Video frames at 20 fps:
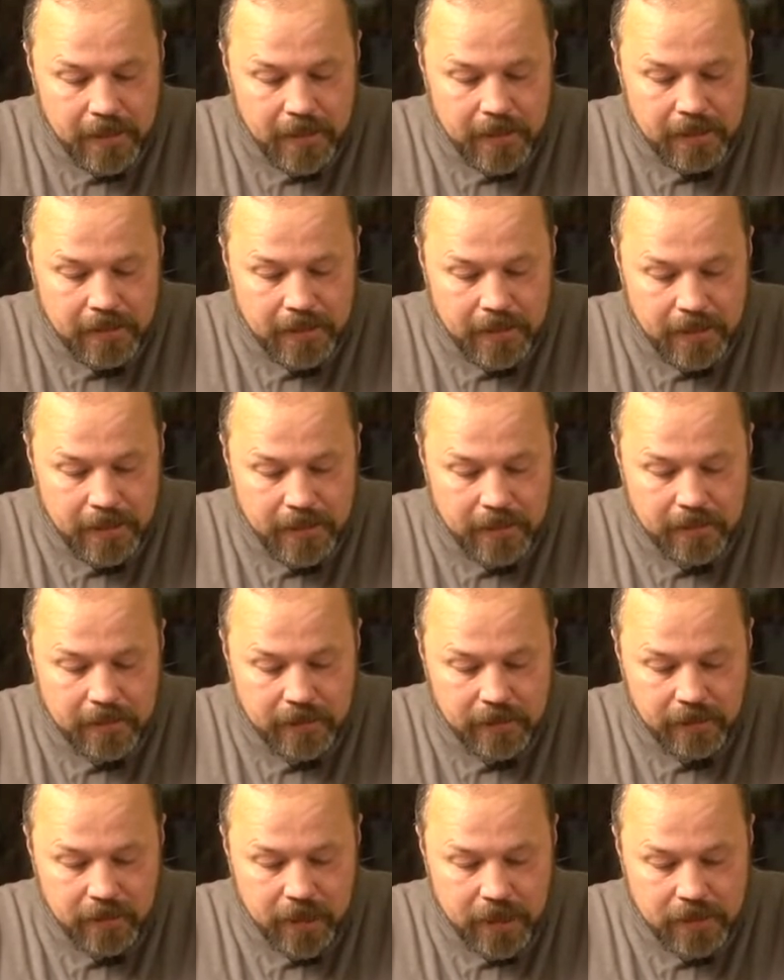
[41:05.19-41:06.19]
and the end
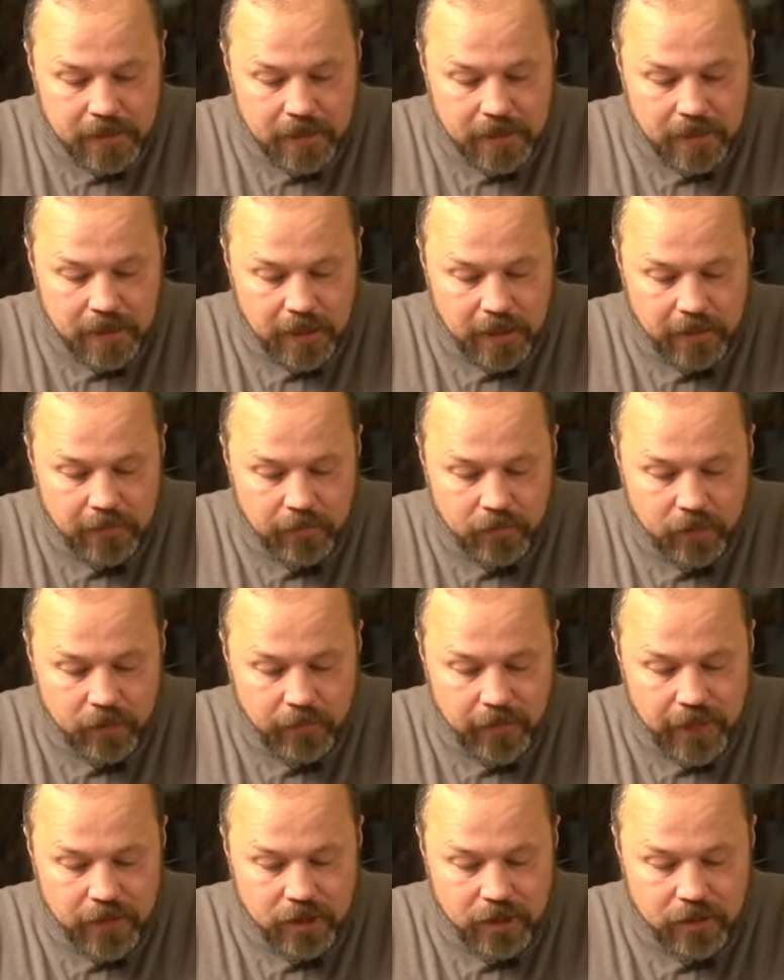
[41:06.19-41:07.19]
everlasting life. For the
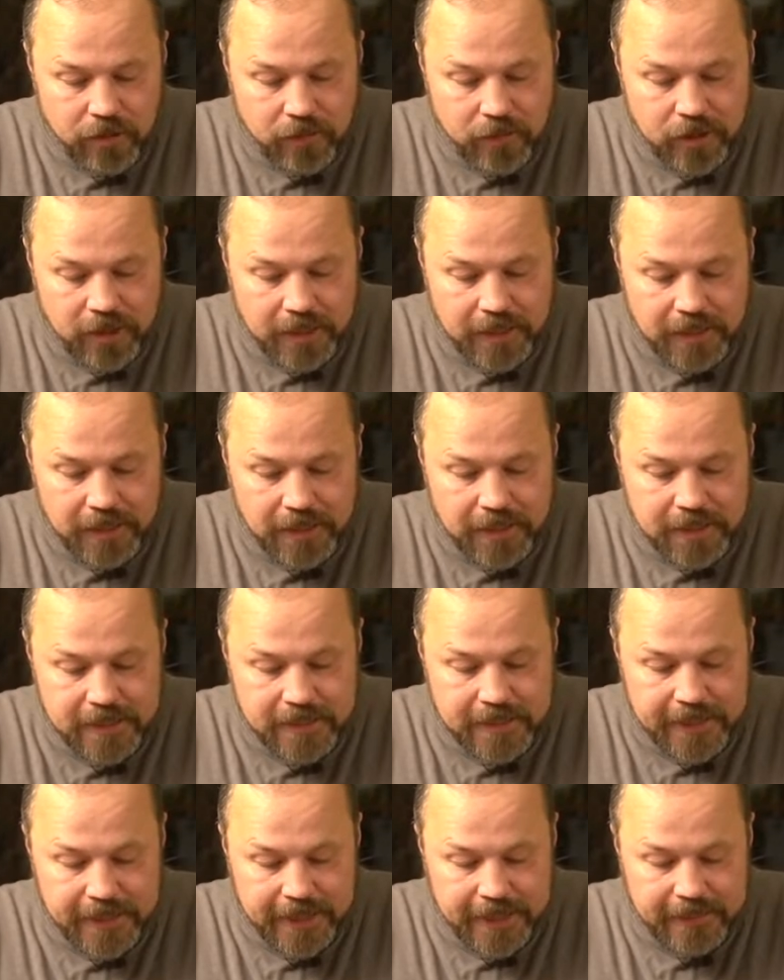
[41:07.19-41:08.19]
wages of sin is
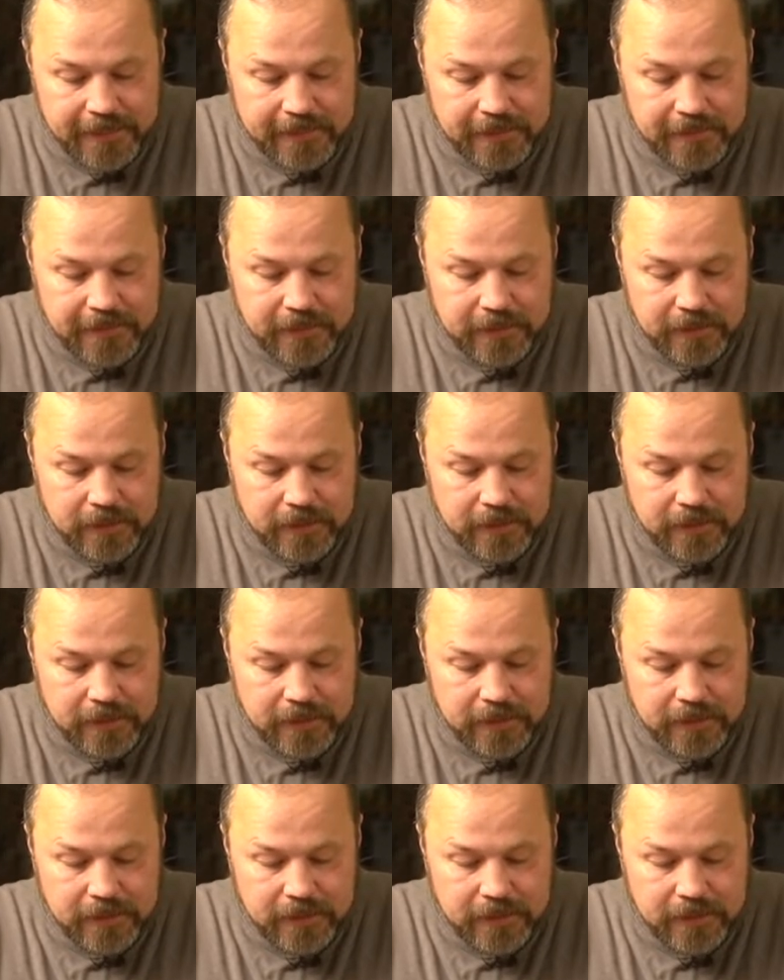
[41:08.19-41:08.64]
death,